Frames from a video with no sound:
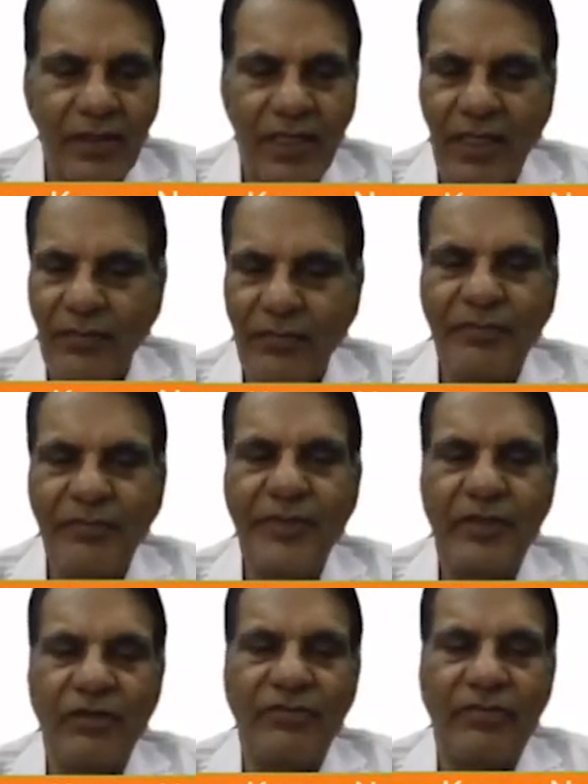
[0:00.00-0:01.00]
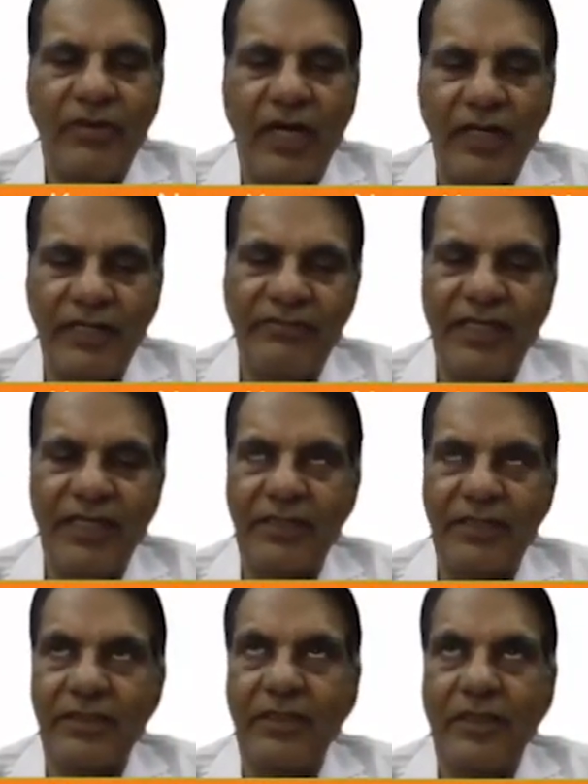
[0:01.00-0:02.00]
And beware of
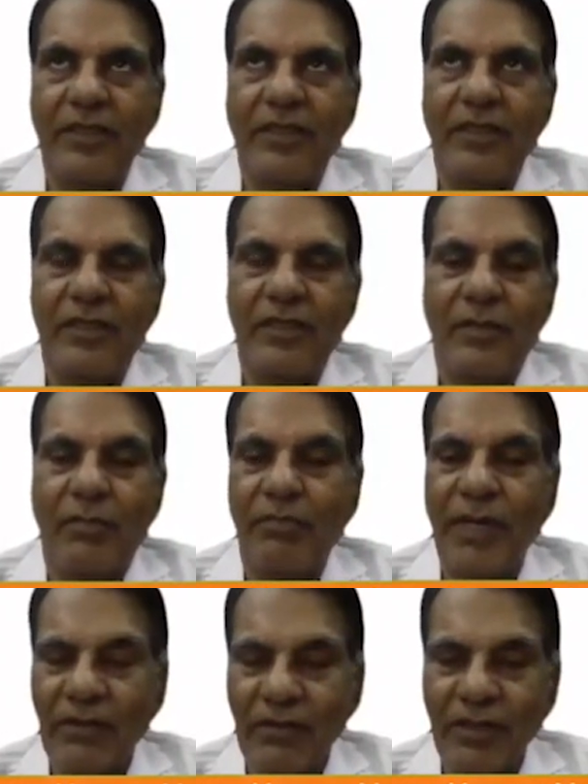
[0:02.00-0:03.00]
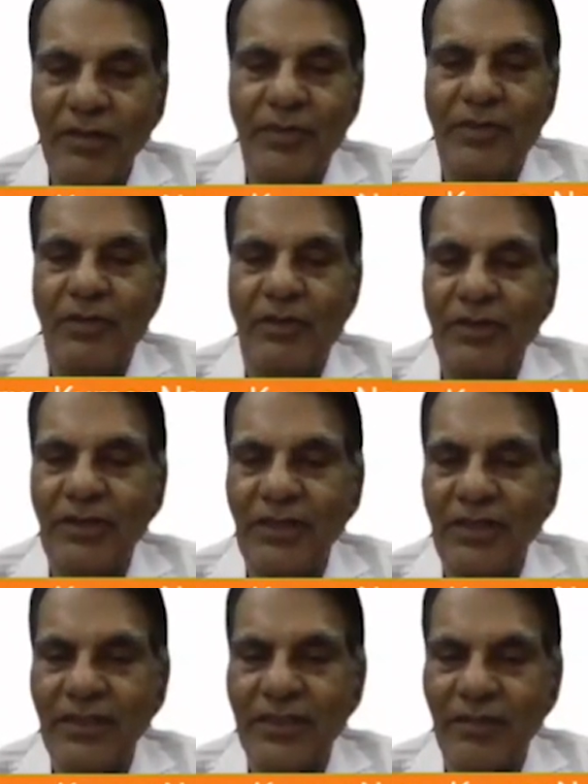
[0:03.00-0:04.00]
artifacts, macular
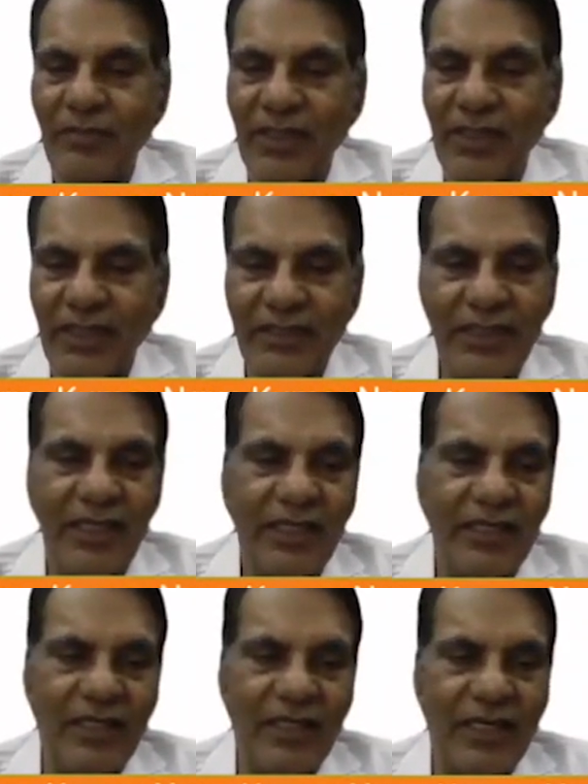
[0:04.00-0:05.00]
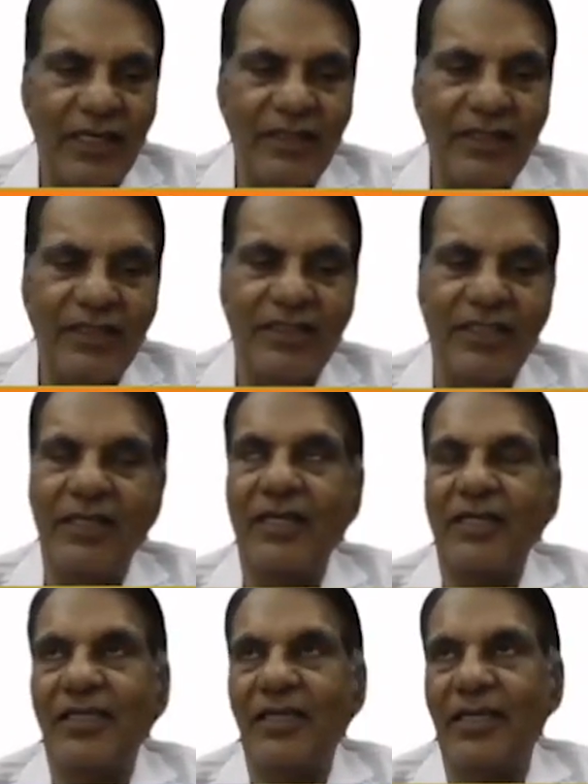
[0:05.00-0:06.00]
pathology, segmentation error, and
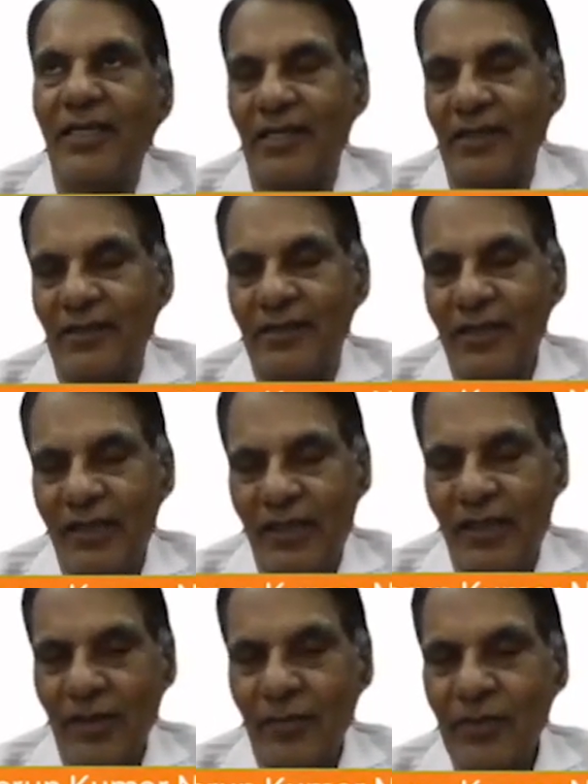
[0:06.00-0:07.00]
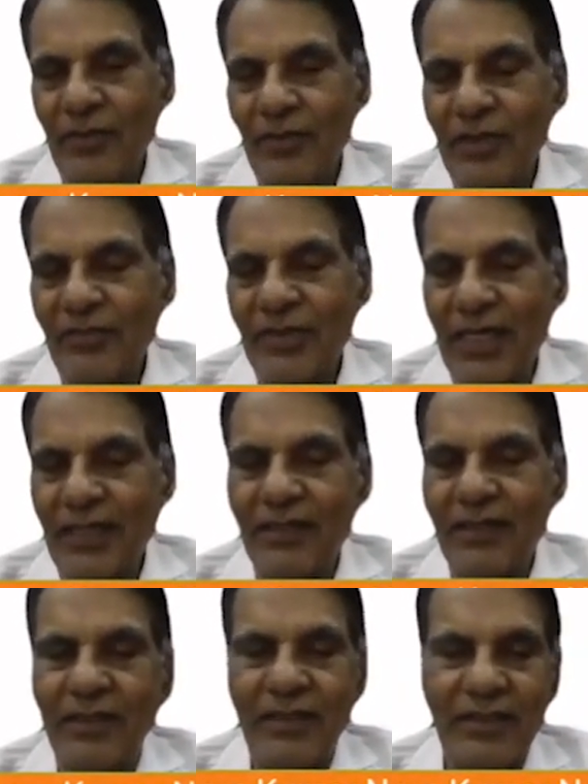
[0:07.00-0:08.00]
decentration error. Because a
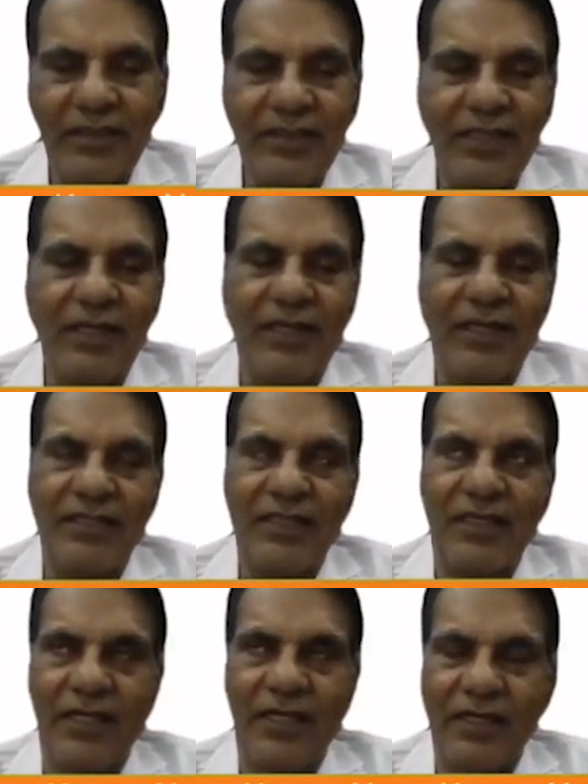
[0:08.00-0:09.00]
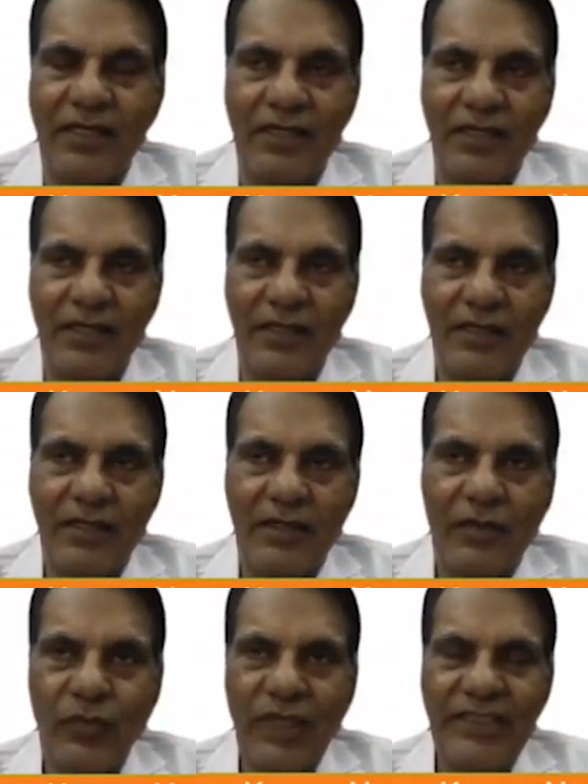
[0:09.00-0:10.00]
slight decentration error
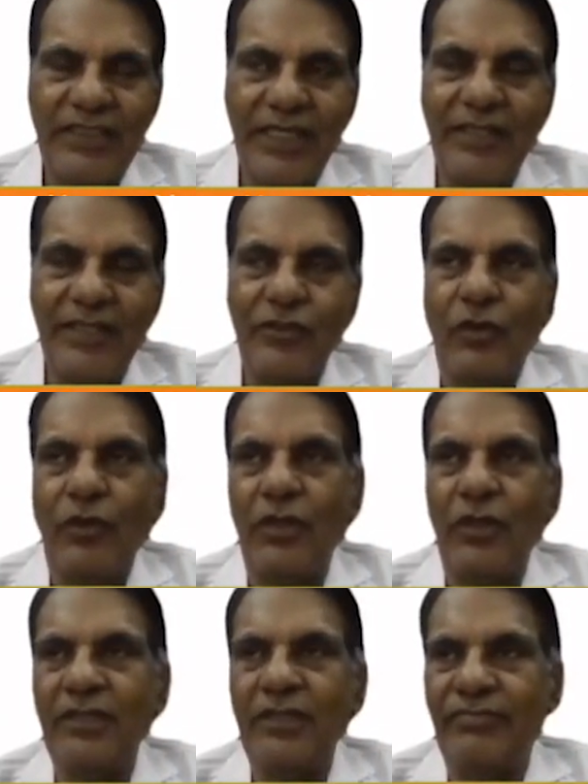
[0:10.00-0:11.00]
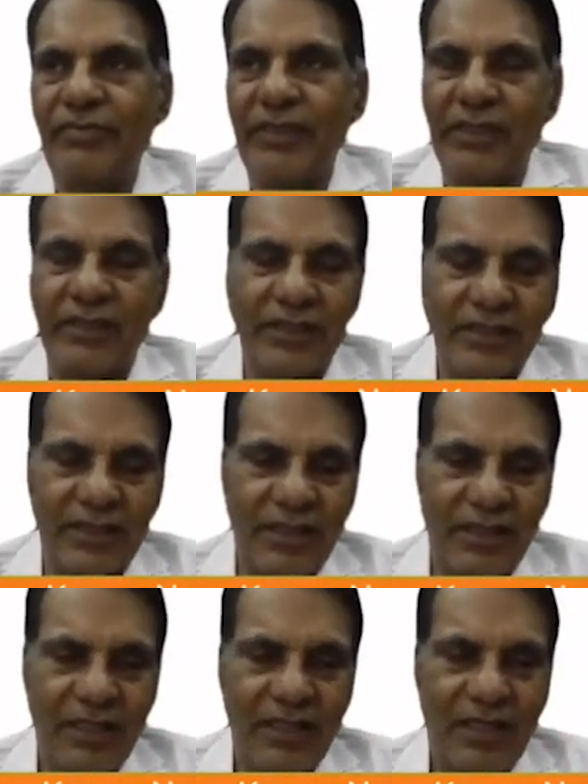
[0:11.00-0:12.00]
will change all the figures
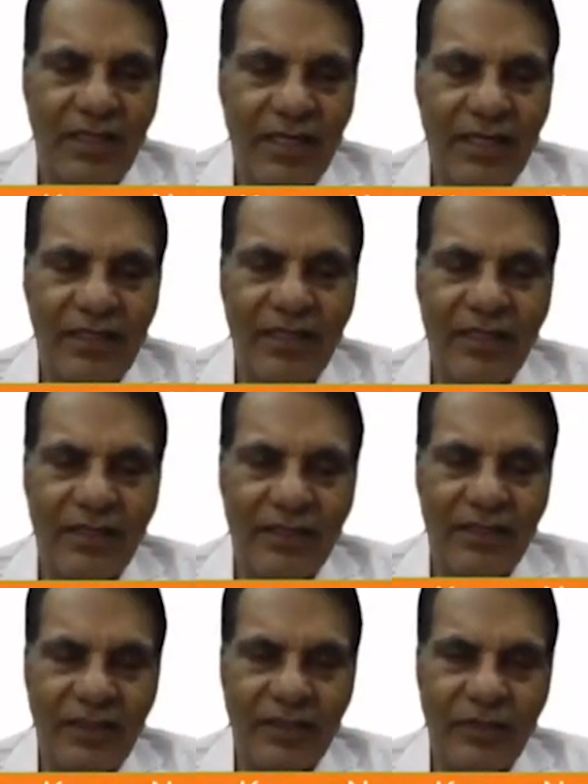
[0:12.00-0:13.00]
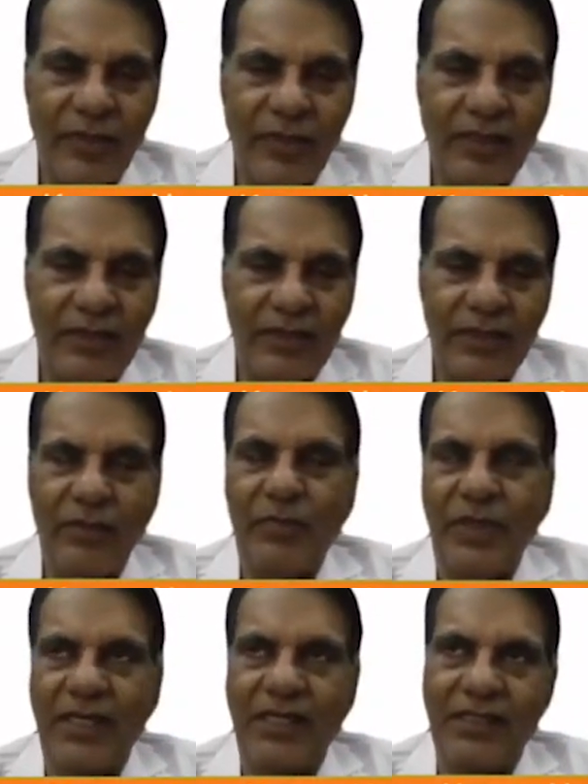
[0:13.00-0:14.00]
and it will
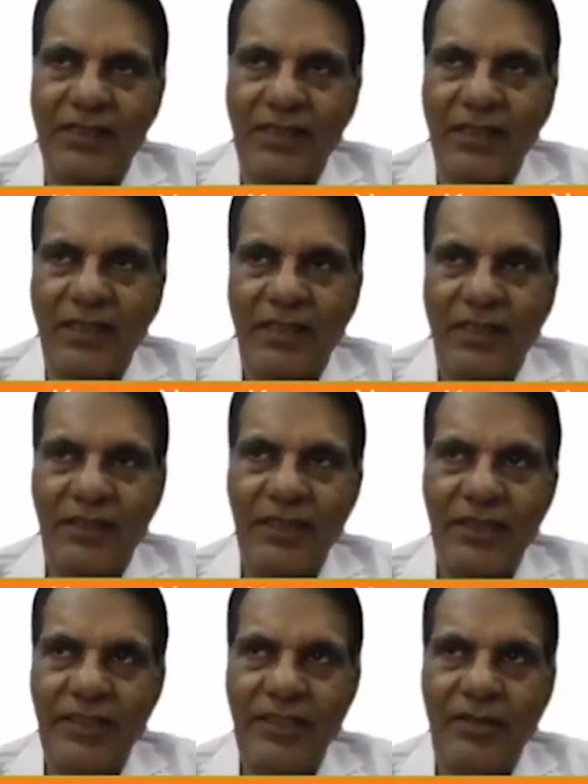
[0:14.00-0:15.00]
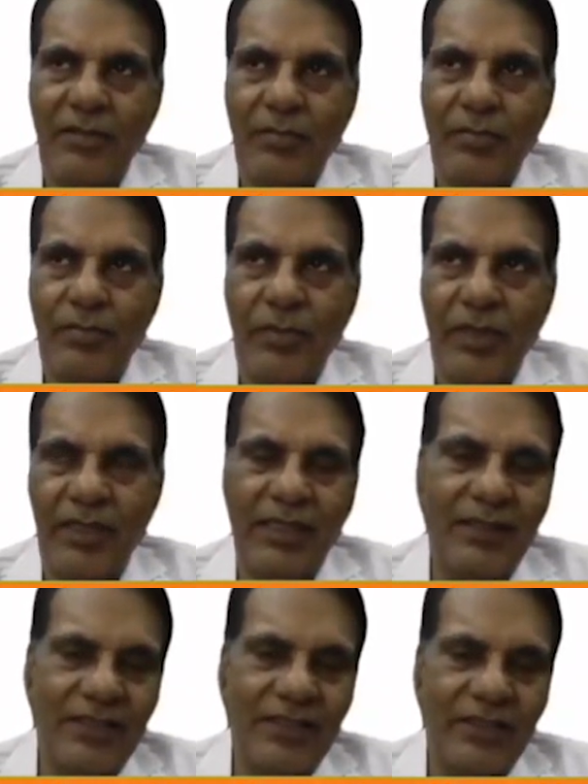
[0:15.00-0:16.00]
jeopardize the
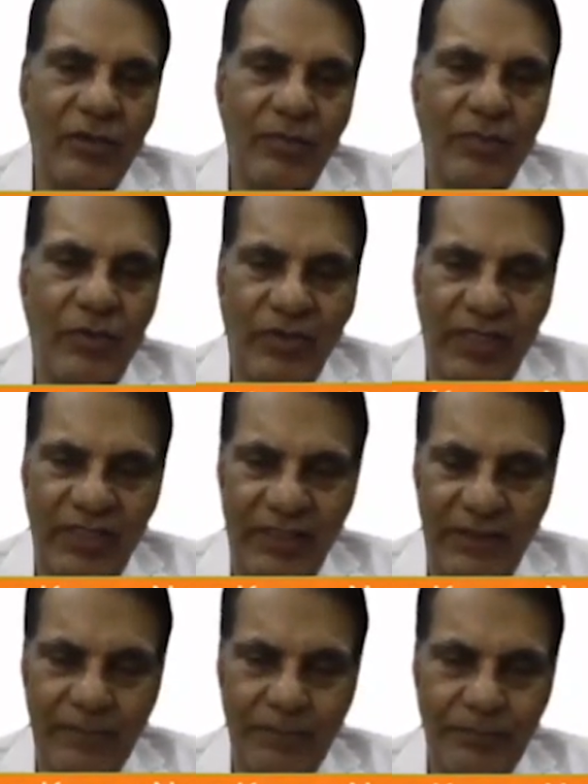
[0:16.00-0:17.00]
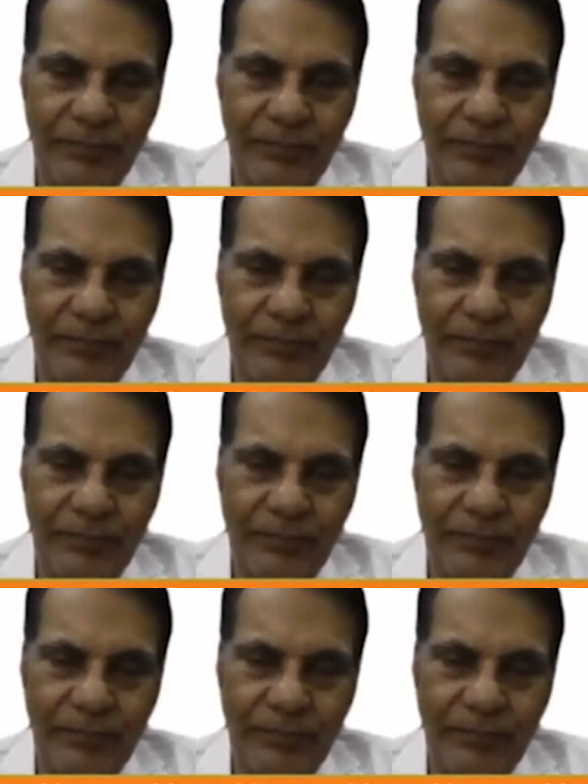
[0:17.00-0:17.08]
analysis of progression.